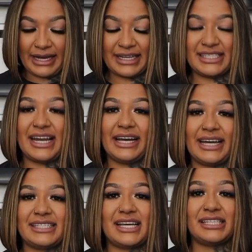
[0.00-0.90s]
Like I said, I
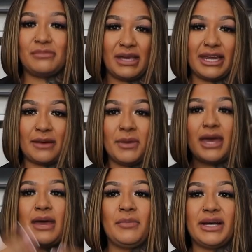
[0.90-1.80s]
got a size medium
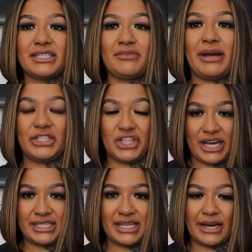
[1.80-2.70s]
because of my
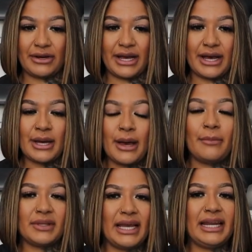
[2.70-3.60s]
chest area,
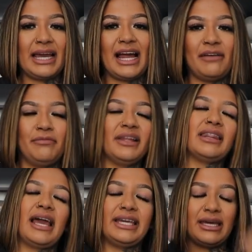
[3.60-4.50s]
but lately I've
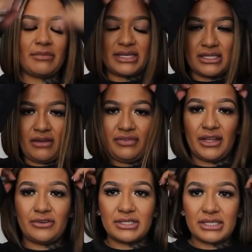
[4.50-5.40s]
been liking my stuff a
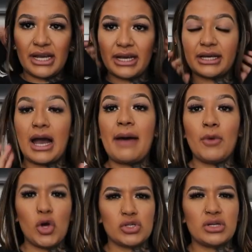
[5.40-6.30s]
little snug. I'm
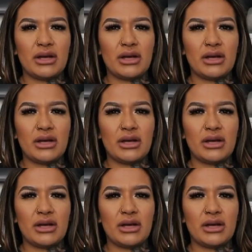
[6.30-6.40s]
also